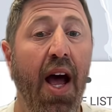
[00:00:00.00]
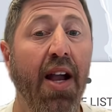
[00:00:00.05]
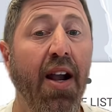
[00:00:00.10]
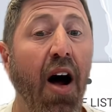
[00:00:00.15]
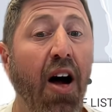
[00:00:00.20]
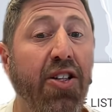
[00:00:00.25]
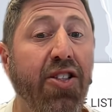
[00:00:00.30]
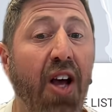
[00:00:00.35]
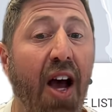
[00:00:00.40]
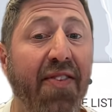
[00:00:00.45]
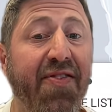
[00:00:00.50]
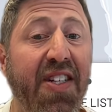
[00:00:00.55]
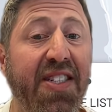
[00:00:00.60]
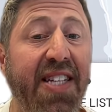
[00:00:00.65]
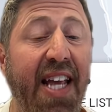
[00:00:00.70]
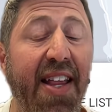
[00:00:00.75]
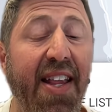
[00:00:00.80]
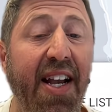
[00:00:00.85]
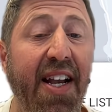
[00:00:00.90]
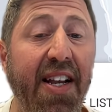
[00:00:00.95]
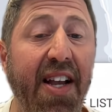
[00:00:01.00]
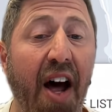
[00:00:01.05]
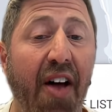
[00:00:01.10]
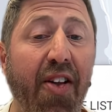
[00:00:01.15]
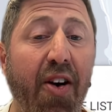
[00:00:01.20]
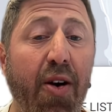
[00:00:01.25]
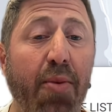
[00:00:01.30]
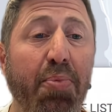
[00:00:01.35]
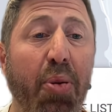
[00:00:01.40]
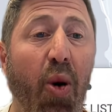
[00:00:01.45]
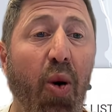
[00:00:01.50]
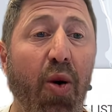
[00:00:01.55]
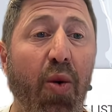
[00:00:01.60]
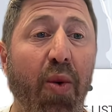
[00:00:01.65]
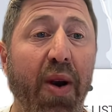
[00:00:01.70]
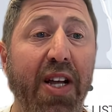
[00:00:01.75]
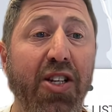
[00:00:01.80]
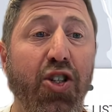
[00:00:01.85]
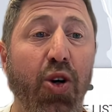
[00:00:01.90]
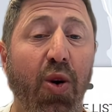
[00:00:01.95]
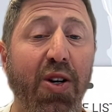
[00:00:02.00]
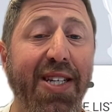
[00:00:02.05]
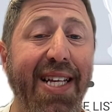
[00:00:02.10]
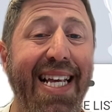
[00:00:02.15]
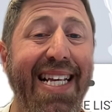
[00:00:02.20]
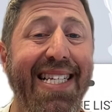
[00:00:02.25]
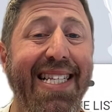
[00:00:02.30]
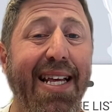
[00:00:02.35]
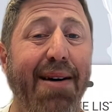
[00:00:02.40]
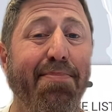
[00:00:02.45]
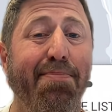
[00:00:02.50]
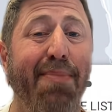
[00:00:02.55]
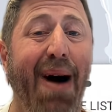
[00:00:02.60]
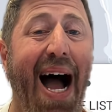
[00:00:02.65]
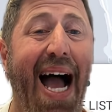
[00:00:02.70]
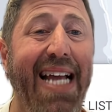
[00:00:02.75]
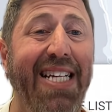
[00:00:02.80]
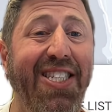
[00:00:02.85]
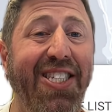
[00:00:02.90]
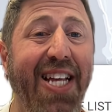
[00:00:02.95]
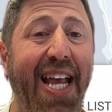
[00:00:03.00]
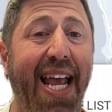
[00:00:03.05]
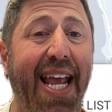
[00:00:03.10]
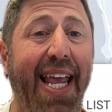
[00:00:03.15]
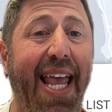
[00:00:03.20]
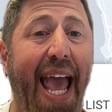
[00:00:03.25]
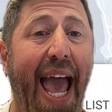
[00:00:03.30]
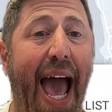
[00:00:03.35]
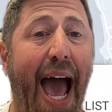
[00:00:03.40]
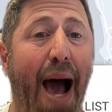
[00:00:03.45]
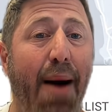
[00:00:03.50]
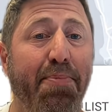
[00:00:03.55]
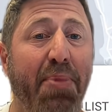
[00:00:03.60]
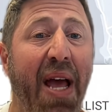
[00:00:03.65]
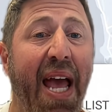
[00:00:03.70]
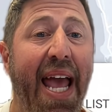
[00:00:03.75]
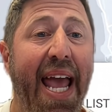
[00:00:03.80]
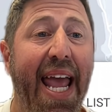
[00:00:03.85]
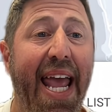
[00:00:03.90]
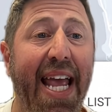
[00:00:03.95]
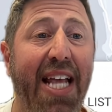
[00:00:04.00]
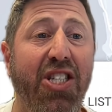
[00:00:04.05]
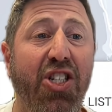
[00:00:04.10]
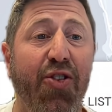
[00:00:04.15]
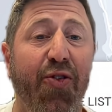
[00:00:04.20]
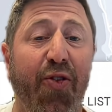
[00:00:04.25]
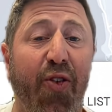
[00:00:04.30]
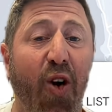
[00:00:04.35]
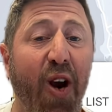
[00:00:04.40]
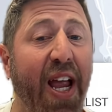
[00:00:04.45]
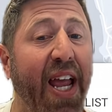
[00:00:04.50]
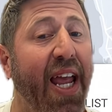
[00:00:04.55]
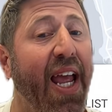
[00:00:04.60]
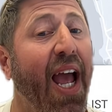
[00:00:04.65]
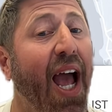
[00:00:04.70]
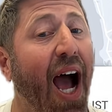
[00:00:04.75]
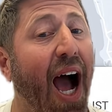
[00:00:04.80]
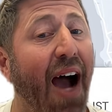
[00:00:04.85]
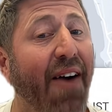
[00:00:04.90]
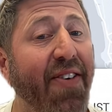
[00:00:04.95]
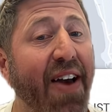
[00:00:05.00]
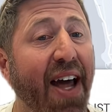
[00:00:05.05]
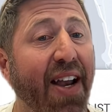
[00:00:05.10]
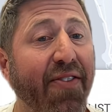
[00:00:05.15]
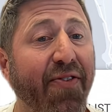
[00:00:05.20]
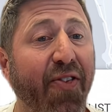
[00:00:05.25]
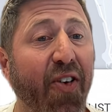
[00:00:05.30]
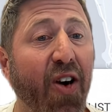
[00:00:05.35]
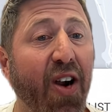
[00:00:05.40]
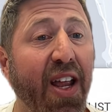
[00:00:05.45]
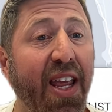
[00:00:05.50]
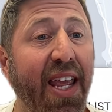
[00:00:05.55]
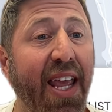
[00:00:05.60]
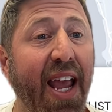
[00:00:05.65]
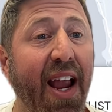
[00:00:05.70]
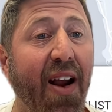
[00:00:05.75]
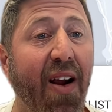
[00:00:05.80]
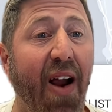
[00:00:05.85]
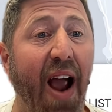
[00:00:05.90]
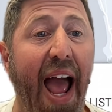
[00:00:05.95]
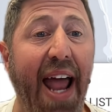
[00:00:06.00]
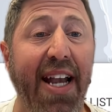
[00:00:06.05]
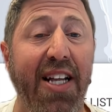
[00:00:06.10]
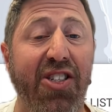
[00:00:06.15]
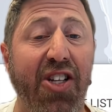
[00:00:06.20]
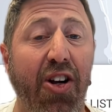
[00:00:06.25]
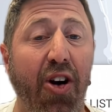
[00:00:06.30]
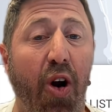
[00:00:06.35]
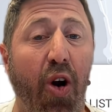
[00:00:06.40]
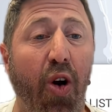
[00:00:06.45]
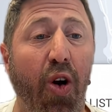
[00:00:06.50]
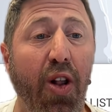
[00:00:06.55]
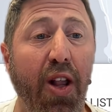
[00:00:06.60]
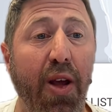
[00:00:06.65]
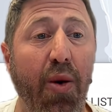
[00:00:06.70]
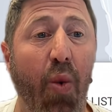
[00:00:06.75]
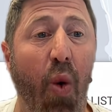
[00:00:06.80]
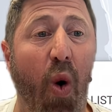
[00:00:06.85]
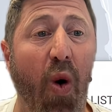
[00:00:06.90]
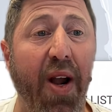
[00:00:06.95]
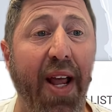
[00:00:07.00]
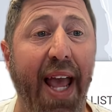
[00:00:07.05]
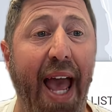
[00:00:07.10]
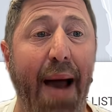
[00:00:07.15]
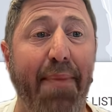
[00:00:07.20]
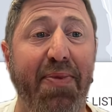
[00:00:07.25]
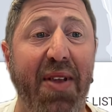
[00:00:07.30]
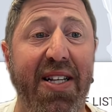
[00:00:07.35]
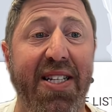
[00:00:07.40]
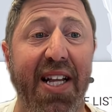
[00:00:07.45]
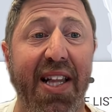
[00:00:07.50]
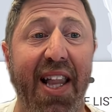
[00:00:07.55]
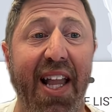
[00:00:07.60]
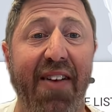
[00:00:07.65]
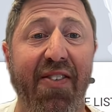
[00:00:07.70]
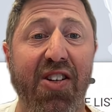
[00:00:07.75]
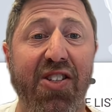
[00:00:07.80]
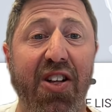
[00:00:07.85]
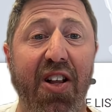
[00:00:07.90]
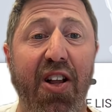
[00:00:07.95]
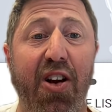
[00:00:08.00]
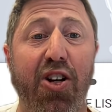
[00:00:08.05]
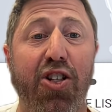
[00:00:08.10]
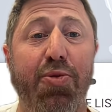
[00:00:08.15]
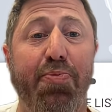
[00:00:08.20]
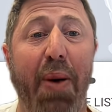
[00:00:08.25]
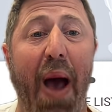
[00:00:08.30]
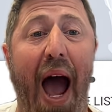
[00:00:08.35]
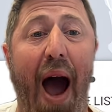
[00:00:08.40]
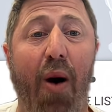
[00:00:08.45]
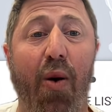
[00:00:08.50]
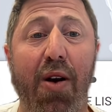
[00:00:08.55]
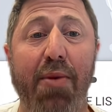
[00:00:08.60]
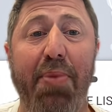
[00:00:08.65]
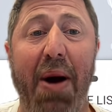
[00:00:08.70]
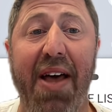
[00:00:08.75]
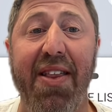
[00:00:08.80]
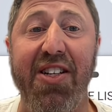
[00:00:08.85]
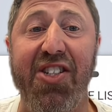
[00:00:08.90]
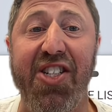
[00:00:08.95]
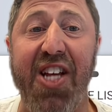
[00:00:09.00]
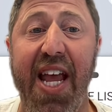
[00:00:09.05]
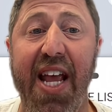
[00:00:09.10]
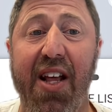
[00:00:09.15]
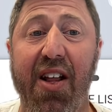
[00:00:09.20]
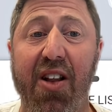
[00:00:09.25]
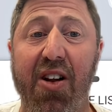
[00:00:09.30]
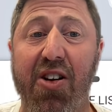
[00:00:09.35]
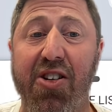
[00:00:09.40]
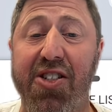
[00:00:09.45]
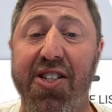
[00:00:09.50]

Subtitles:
And I also have to say that another important resource is the MyShake app. It's free. I've had it for a year, and it's an early warning app that delivers alerts powered by the Shake Alert